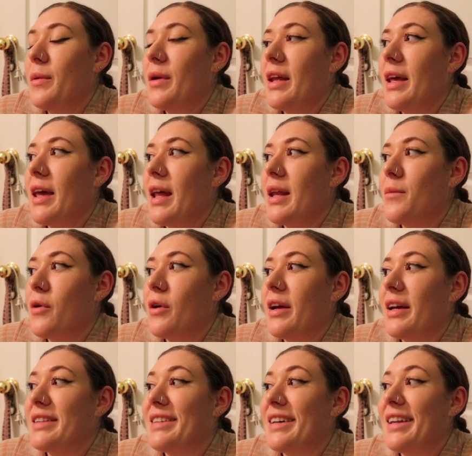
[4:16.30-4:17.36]
be getting any more
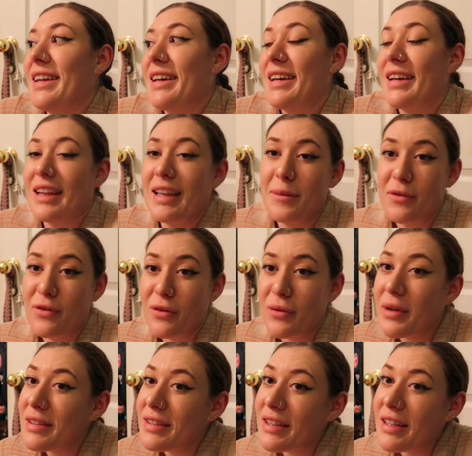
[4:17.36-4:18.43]
exciting clips for the
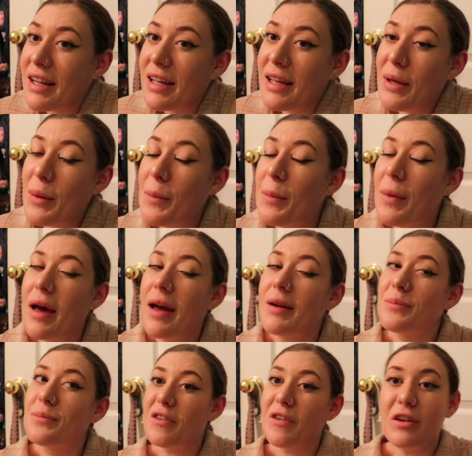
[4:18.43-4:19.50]
rest of the night, but
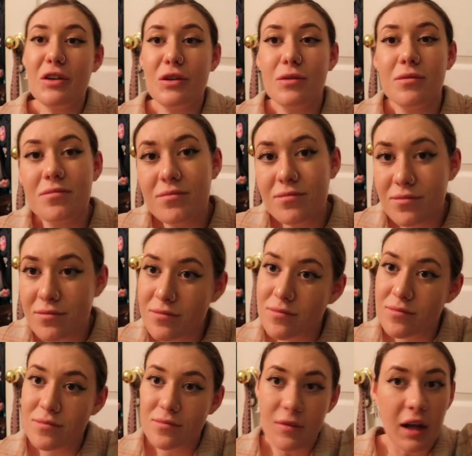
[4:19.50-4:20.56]
if I do,
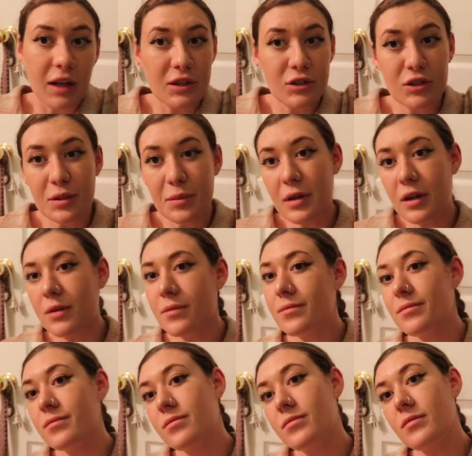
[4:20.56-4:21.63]
I'll insert them here.
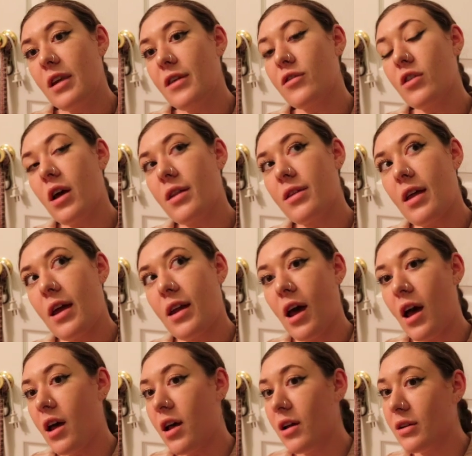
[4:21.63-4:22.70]
If not, then
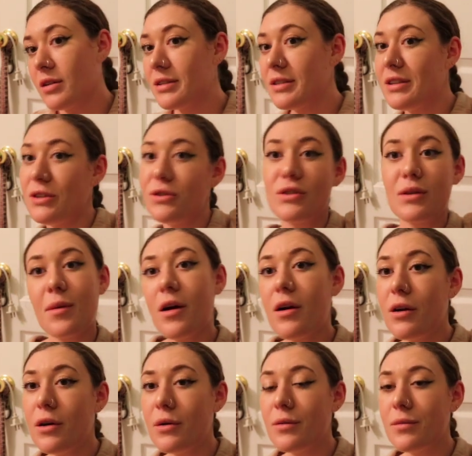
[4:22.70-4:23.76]
I'll see you tomorrow.